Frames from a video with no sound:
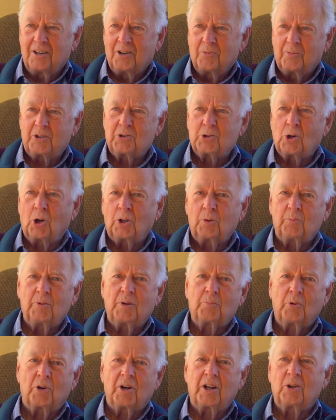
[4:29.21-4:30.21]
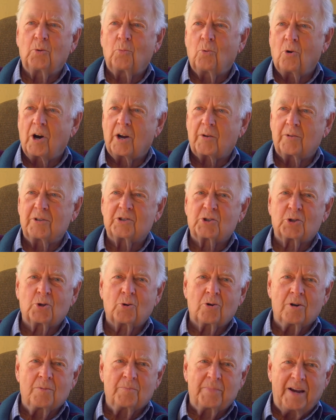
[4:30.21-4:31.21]
We told them we put in the water and
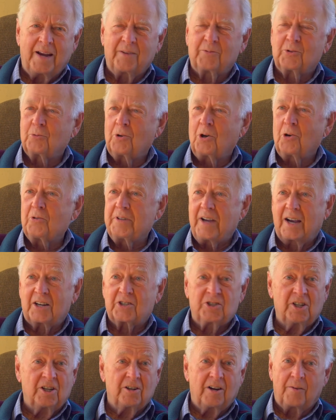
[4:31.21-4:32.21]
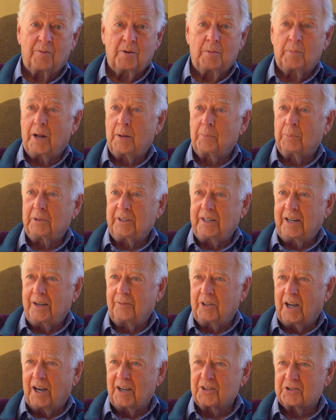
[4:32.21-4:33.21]
sewer and paved the road next year. Everybody
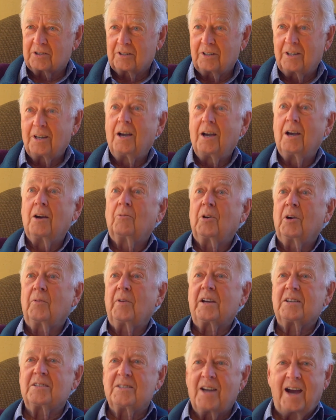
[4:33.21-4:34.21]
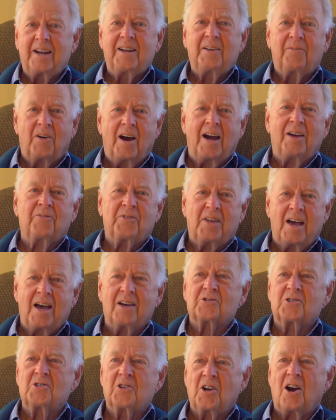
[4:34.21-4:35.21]
believed us. We raised
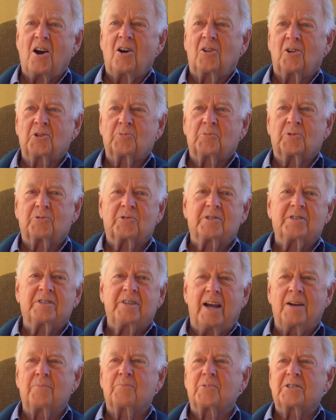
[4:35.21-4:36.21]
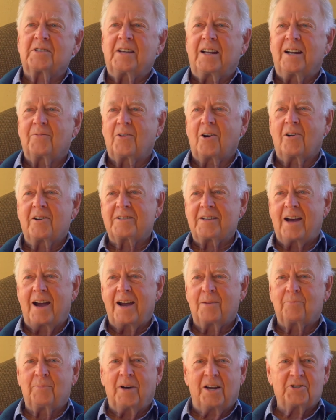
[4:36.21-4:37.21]
$95,000, which was 10% of our
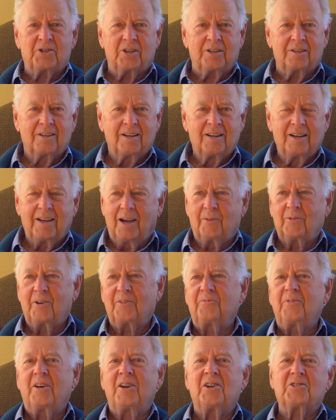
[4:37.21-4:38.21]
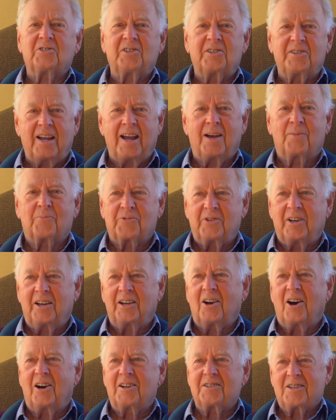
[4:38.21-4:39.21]
entire budget, and we finished the damn
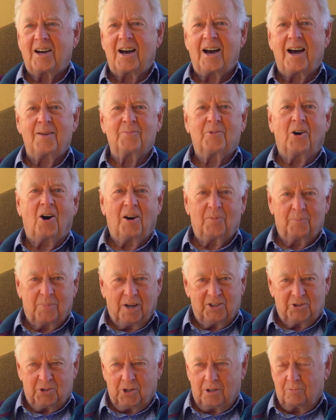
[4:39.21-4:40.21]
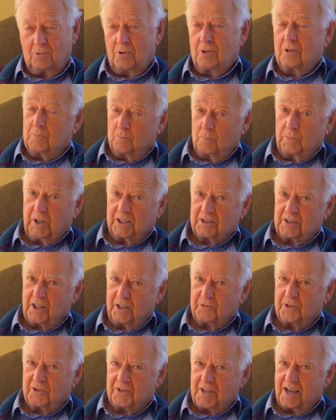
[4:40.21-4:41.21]
thing on time, on budget, plus
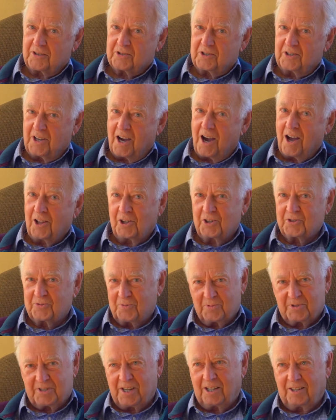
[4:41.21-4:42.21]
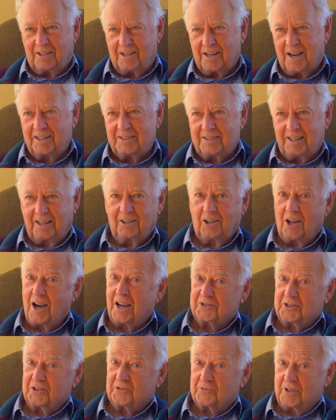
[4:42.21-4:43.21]
$100,000 from selling 19
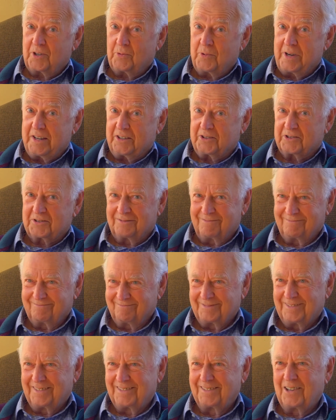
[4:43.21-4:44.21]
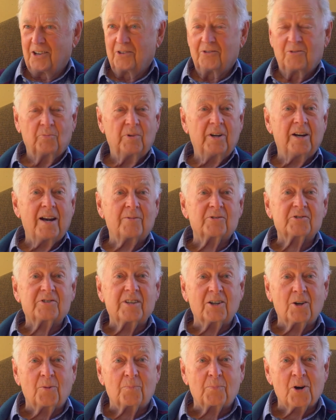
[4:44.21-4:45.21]
lots in 3 weeks. We didn't have a
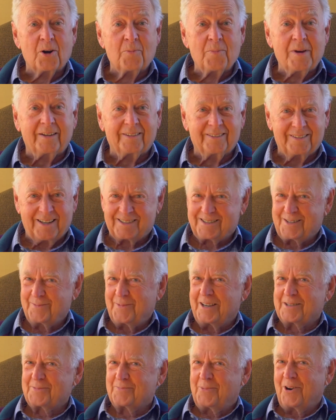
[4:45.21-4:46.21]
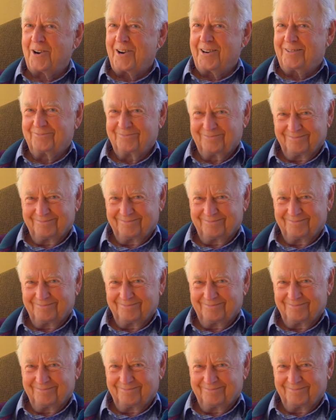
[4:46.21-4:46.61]
single permit. That's the best part.